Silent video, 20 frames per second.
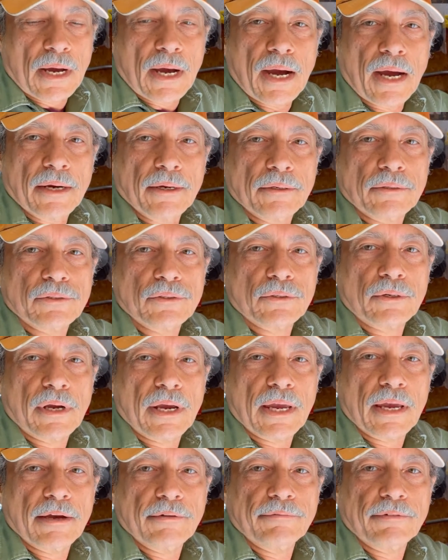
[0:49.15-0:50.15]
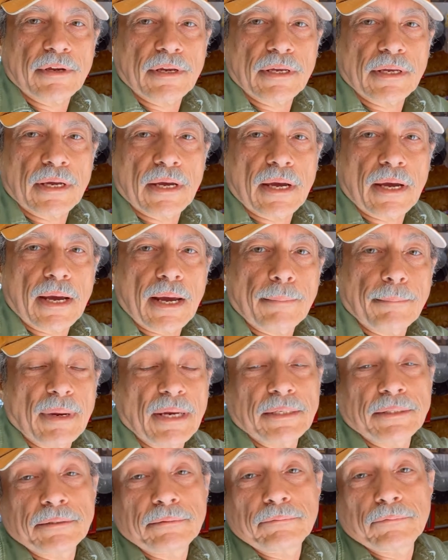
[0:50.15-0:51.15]
I also have I
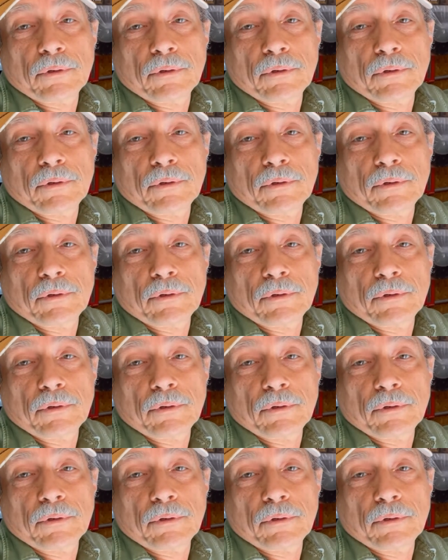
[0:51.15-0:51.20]
may